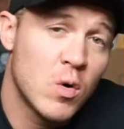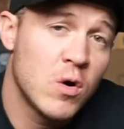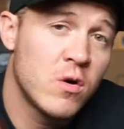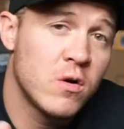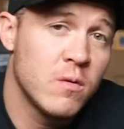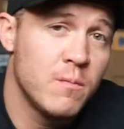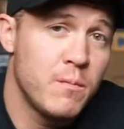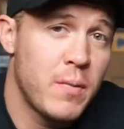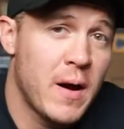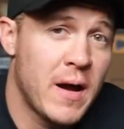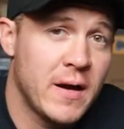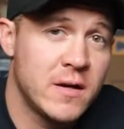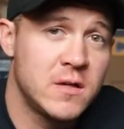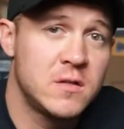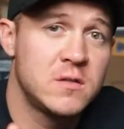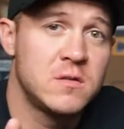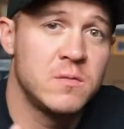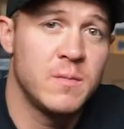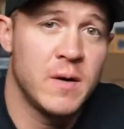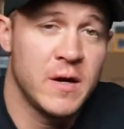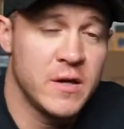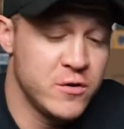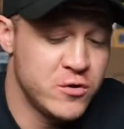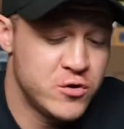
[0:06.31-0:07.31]
Welcome back
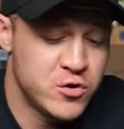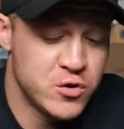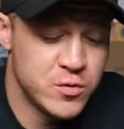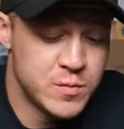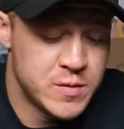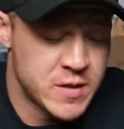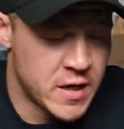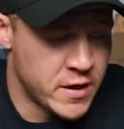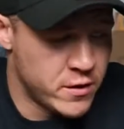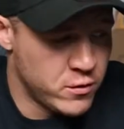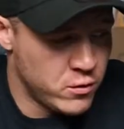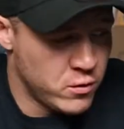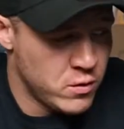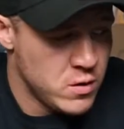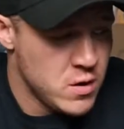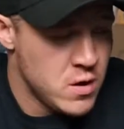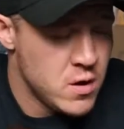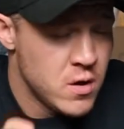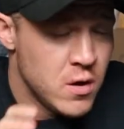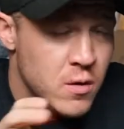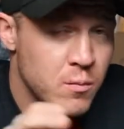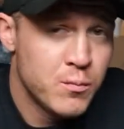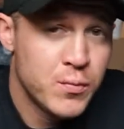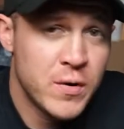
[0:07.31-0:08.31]
to my YouTube channel.
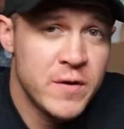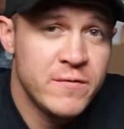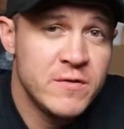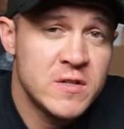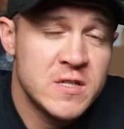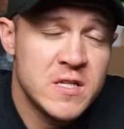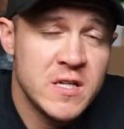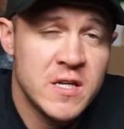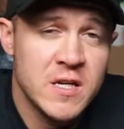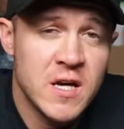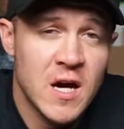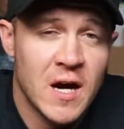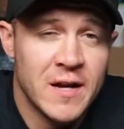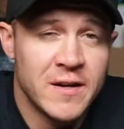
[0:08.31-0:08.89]
Previously,